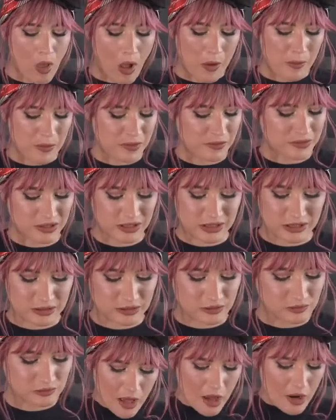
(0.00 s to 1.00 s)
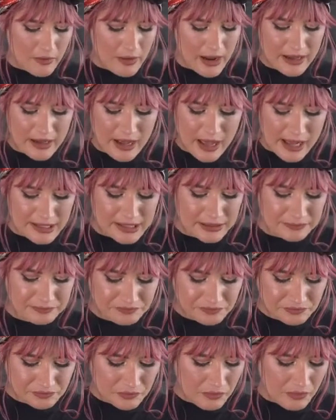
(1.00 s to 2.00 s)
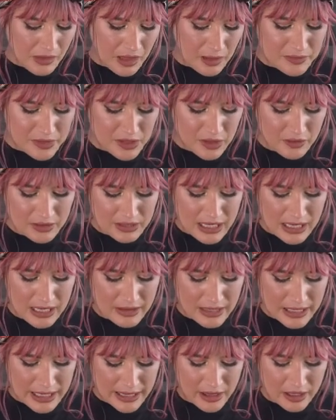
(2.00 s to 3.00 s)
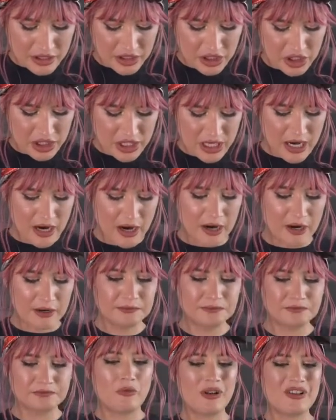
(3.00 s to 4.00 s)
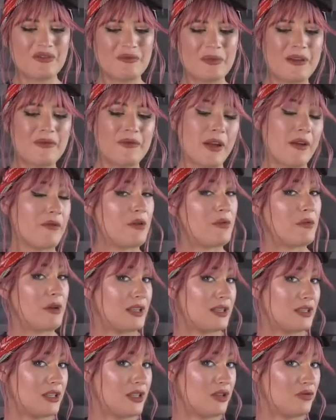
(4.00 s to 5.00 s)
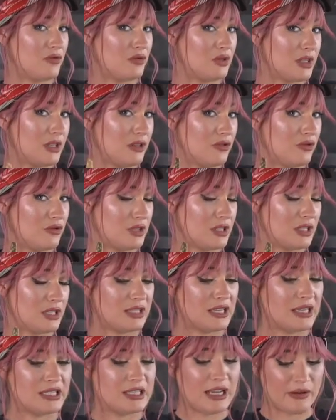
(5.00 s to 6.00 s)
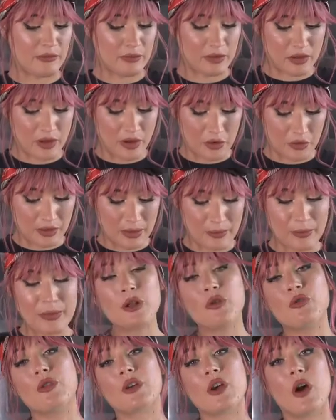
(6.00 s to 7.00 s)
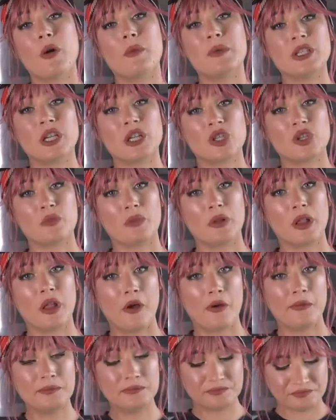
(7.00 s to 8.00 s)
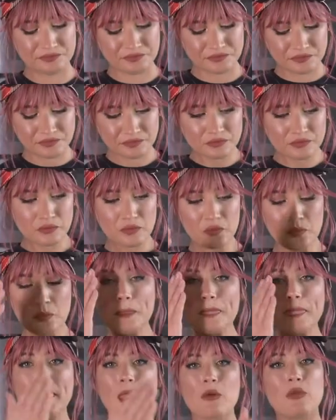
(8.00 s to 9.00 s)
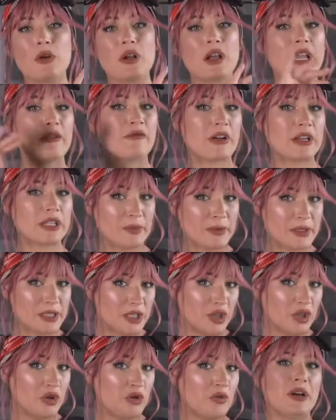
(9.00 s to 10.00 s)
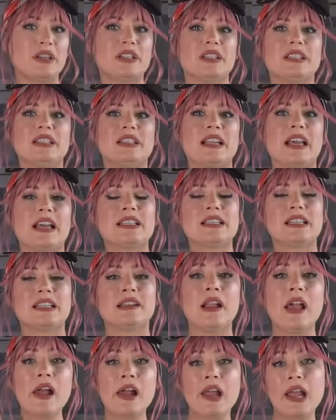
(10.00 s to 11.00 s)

I'm obsessed. All right, guys. I'm so excited that I got to share one of my favorite ways to use the Gusta seitan with you. Let me know in the comment section below what kind of recipes you want to see next and